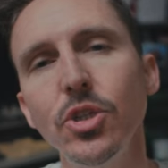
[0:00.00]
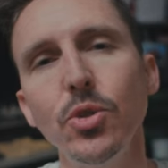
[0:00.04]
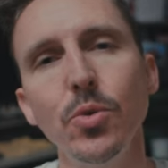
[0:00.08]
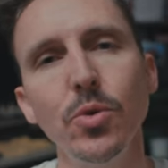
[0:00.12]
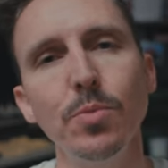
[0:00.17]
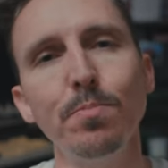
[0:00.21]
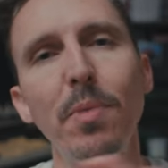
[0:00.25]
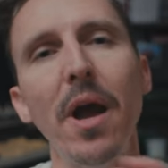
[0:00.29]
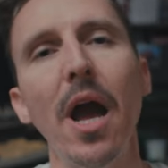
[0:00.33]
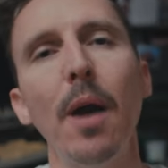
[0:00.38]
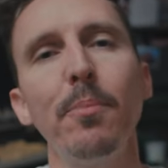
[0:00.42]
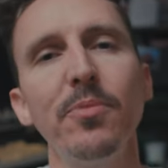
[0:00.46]
you
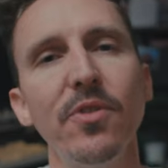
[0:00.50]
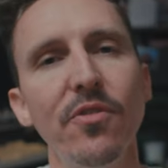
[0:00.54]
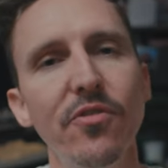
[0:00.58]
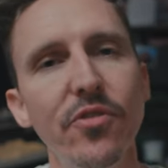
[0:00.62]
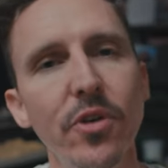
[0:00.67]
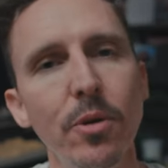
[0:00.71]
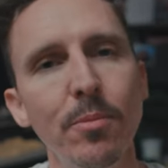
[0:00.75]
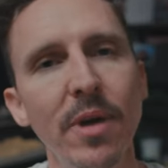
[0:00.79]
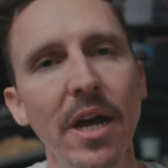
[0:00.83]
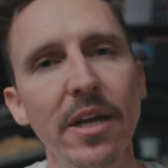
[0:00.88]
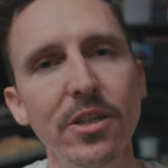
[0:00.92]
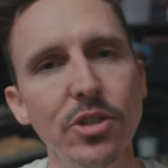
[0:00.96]
pop the
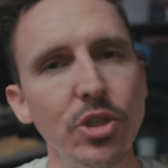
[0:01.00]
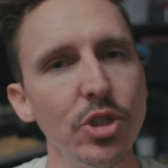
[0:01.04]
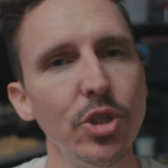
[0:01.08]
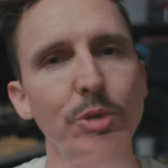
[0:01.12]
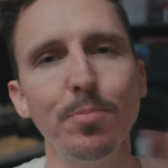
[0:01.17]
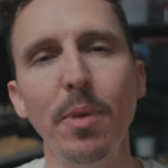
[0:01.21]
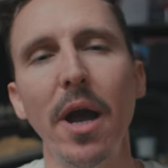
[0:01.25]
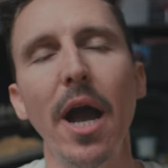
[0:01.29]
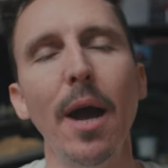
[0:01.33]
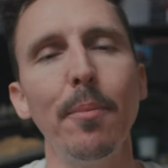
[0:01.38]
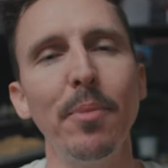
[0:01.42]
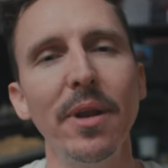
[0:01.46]
film out? Did you just
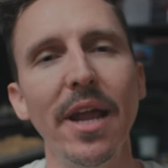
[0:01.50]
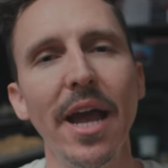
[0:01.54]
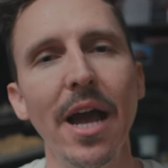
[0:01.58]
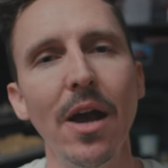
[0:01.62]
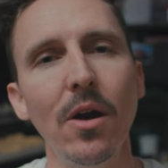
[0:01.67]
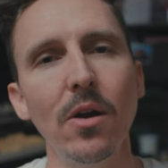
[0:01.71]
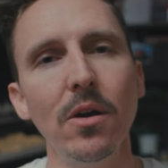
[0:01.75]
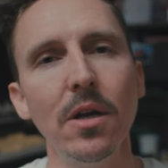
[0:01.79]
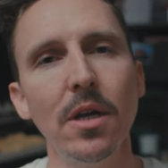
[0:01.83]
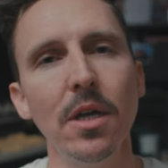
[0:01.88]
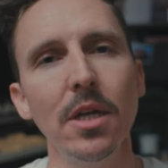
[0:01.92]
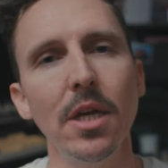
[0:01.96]
pop it
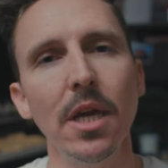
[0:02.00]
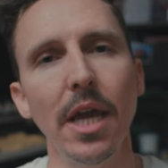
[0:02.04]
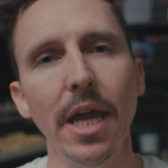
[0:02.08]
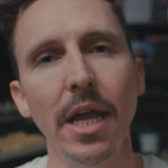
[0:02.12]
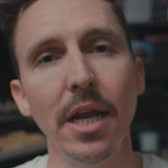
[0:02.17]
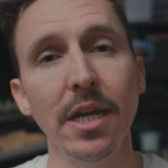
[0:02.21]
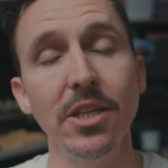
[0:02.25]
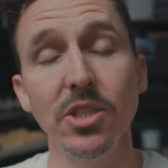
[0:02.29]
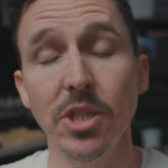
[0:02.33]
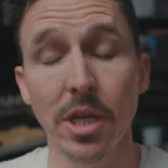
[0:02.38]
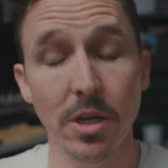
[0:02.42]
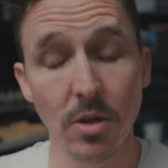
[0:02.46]
out? And
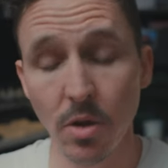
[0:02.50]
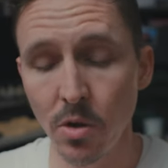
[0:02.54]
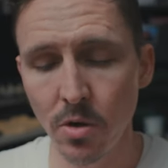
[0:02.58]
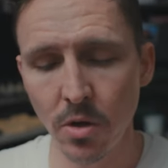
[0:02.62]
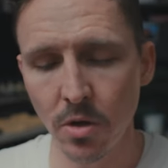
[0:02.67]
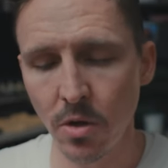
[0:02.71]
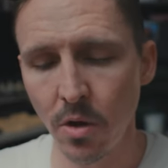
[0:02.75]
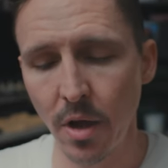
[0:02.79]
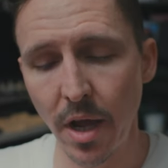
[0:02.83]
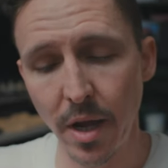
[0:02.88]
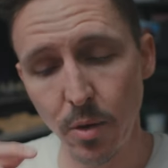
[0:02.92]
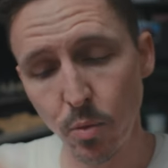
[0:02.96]
I said, no, no,
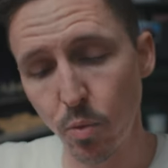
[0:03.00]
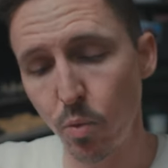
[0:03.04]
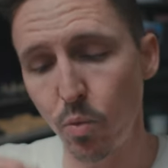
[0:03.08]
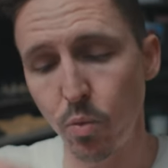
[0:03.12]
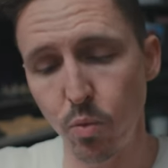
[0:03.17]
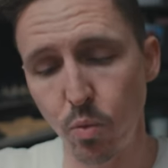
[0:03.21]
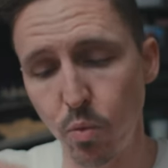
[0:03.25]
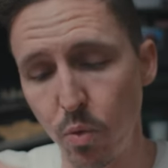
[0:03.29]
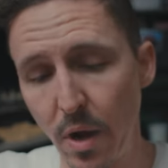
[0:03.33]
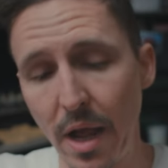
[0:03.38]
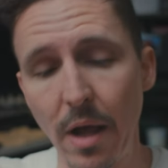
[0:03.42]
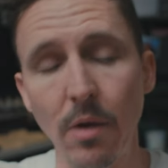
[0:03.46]
no, I
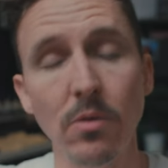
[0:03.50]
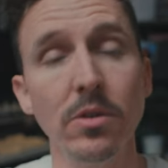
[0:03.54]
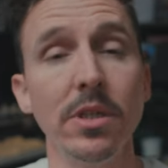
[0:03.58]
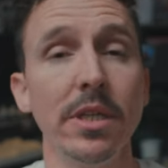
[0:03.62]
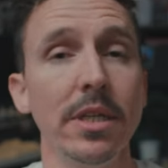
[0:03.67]
wound